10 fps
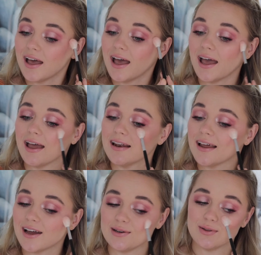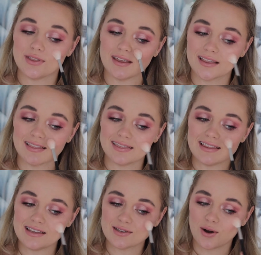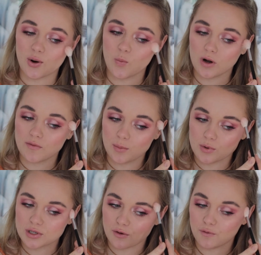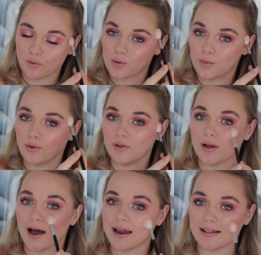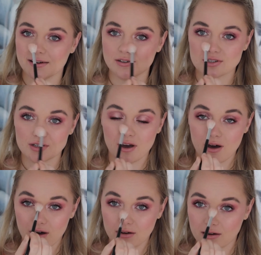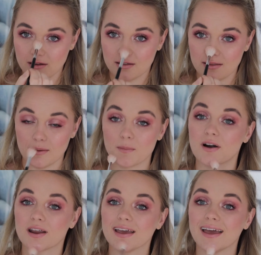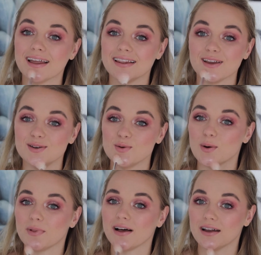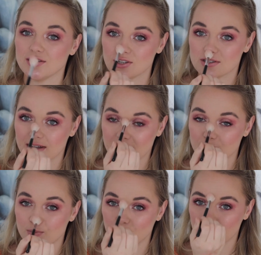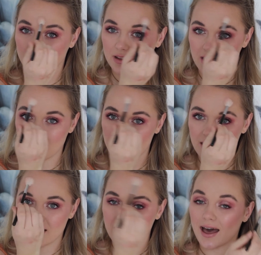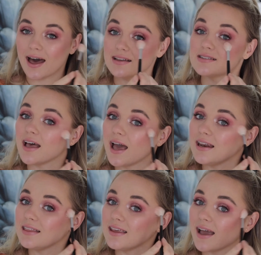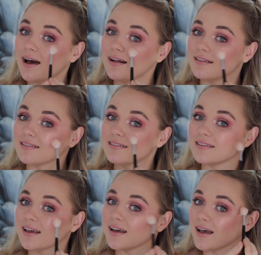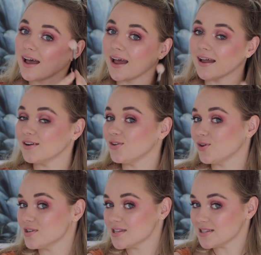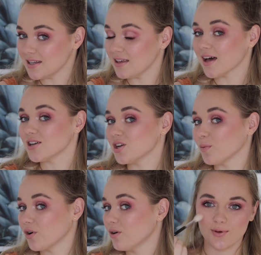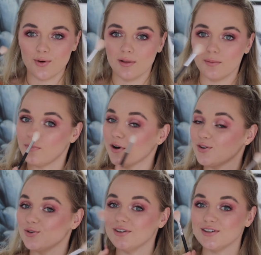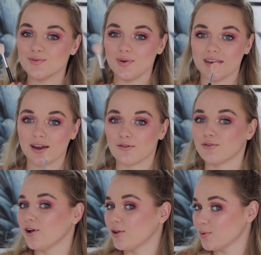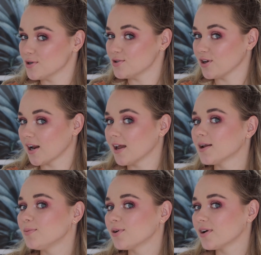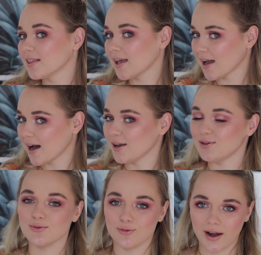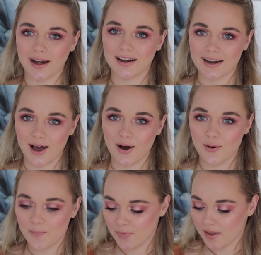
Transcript: and I do think that these are one of the most affordable highlighters on the market, and they do apply just as beautifully as anything else, and you can just see that shimmer. But you need to be careful, otherwise you're gonna end up looking like I do right now,